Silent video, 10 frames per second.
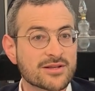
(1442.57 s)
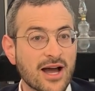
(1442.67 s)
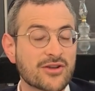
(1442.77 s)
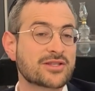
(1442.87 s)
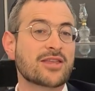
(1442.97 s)

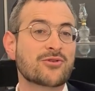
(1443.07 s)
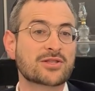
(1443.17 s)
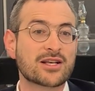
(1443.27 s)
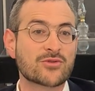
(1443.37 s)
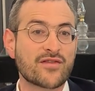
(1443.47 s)
How can you say those
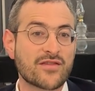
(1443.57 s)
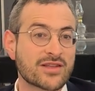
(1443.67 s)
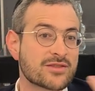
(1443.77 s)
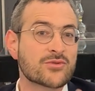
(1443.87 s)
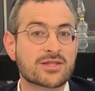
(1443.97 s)
sides were
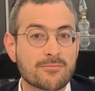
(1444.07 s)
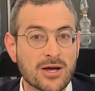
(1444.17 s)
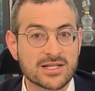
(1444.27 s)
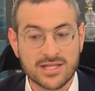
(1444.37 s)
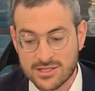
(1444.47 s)
fifteen? The
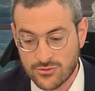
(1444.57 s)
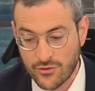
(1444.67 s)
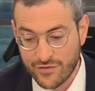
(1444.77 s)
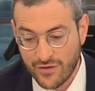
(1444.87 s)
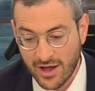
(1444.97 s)
pasuk tells us
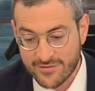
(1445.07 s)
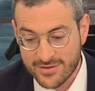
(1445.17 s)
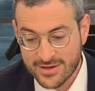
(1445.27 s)
only five.